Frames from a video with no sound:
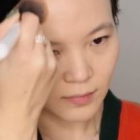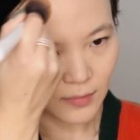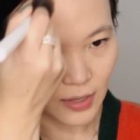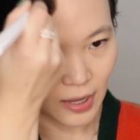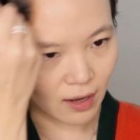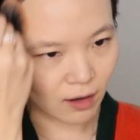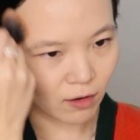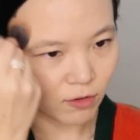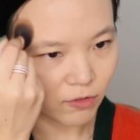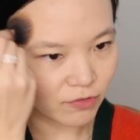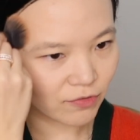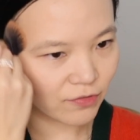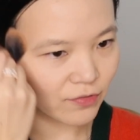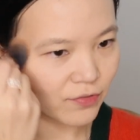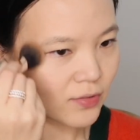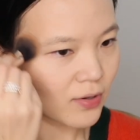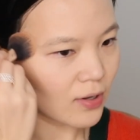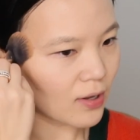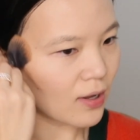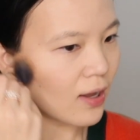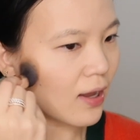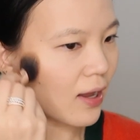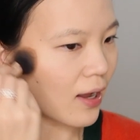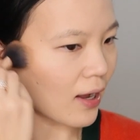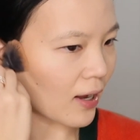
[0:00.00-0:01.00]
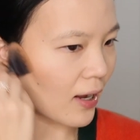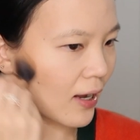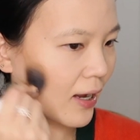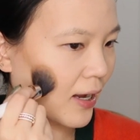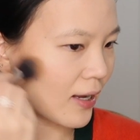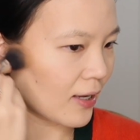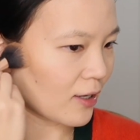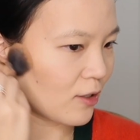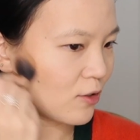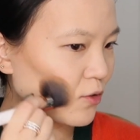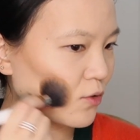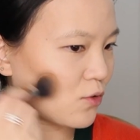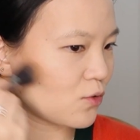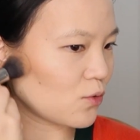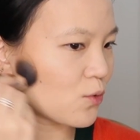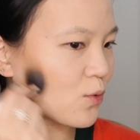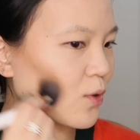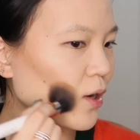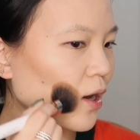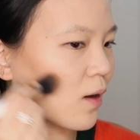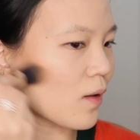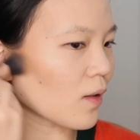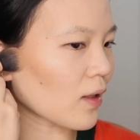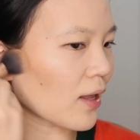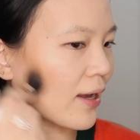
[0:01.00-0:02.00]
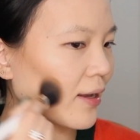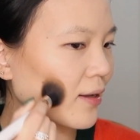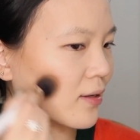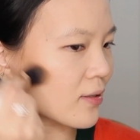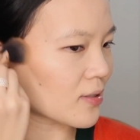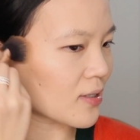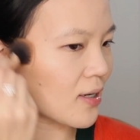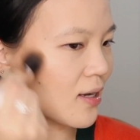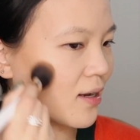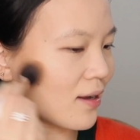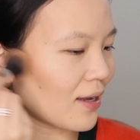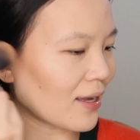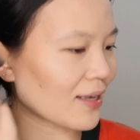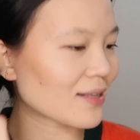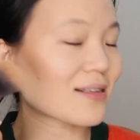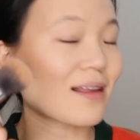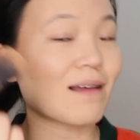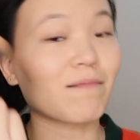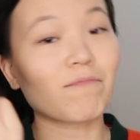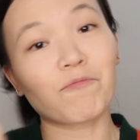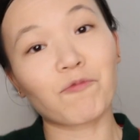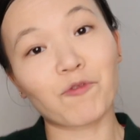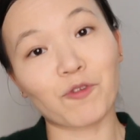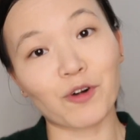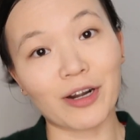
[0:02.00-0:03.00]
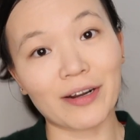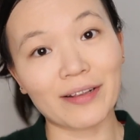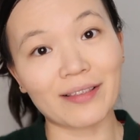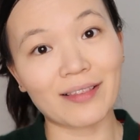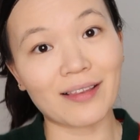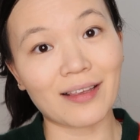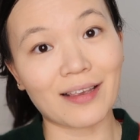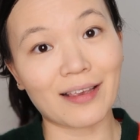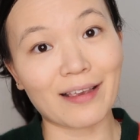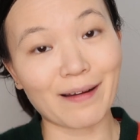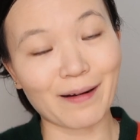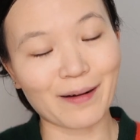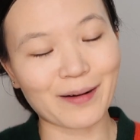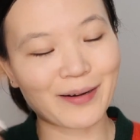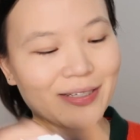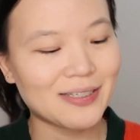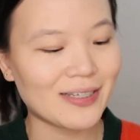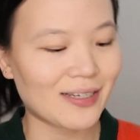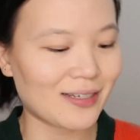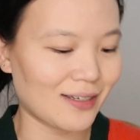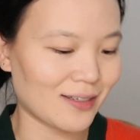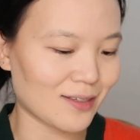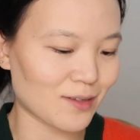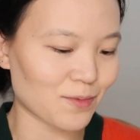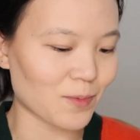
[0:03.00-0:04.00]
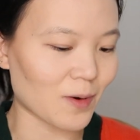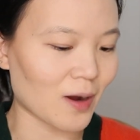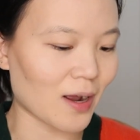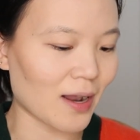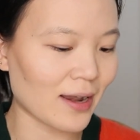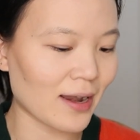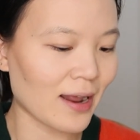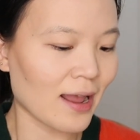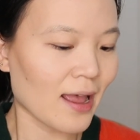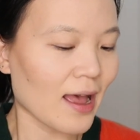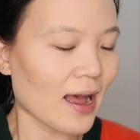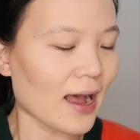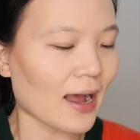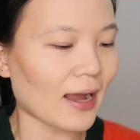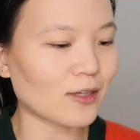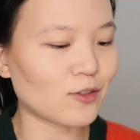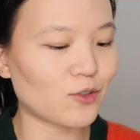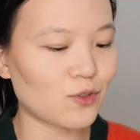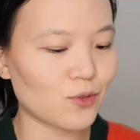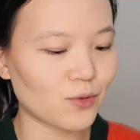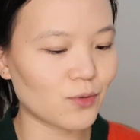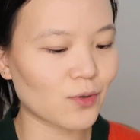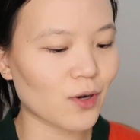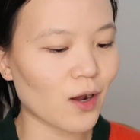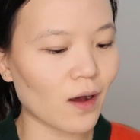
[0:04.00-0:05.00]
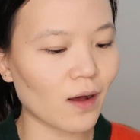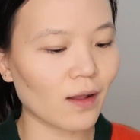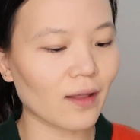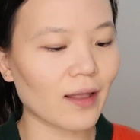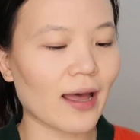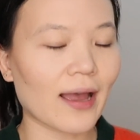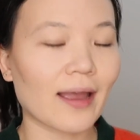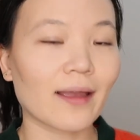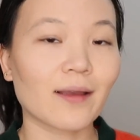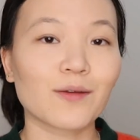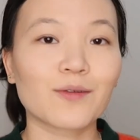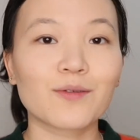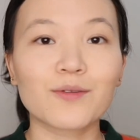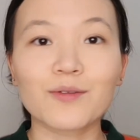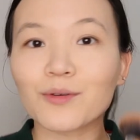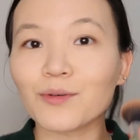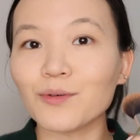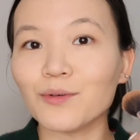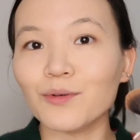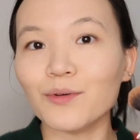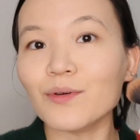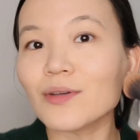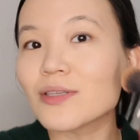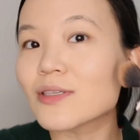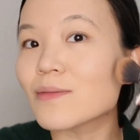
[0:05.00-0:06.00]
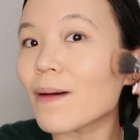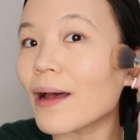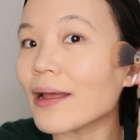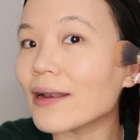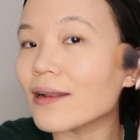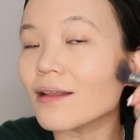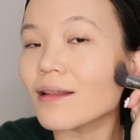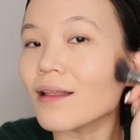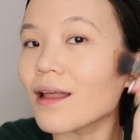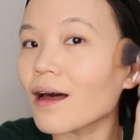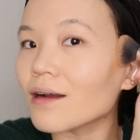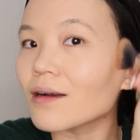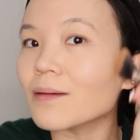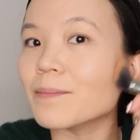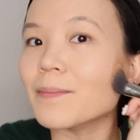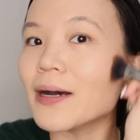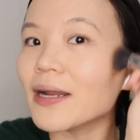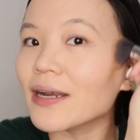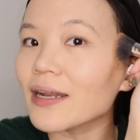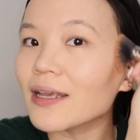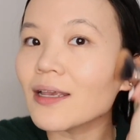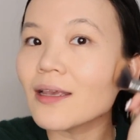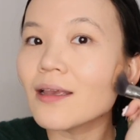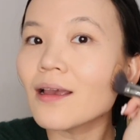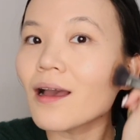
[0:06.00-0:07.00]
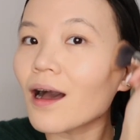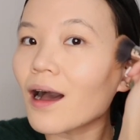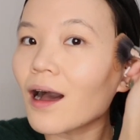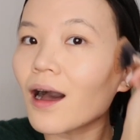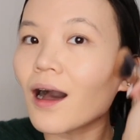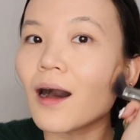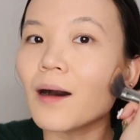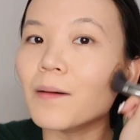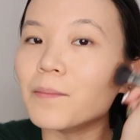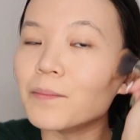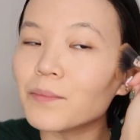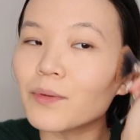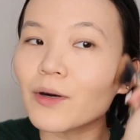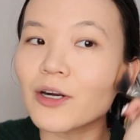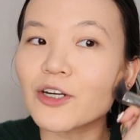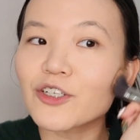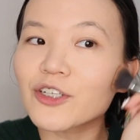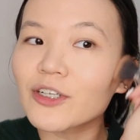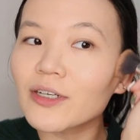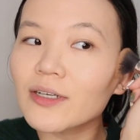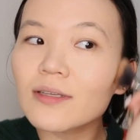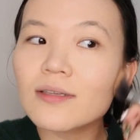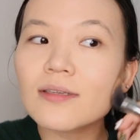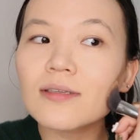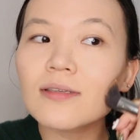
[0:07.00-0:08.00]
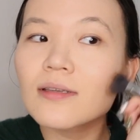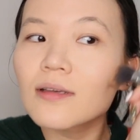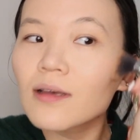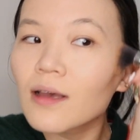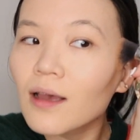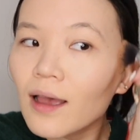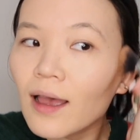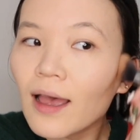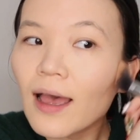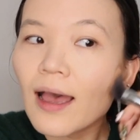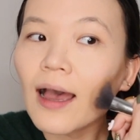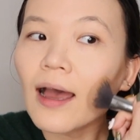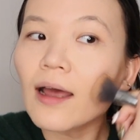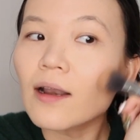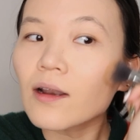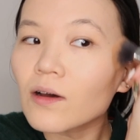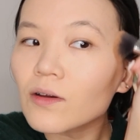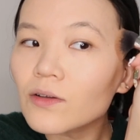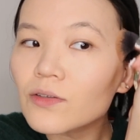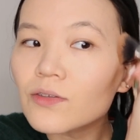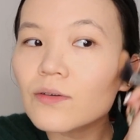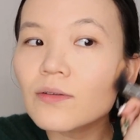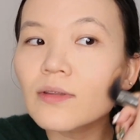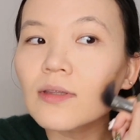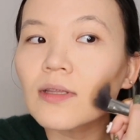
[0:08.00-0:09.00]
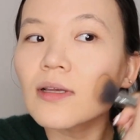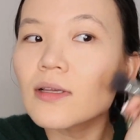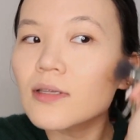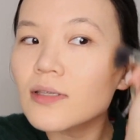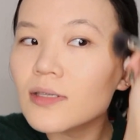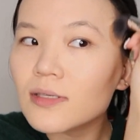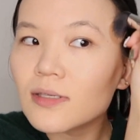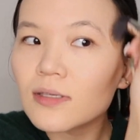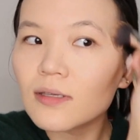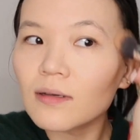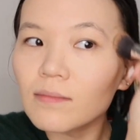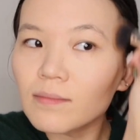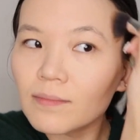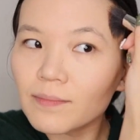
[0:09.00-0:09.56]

e.l.f. I do not like to, except for the Artiste one, I do not like to spend a lot of money on brushes. And also this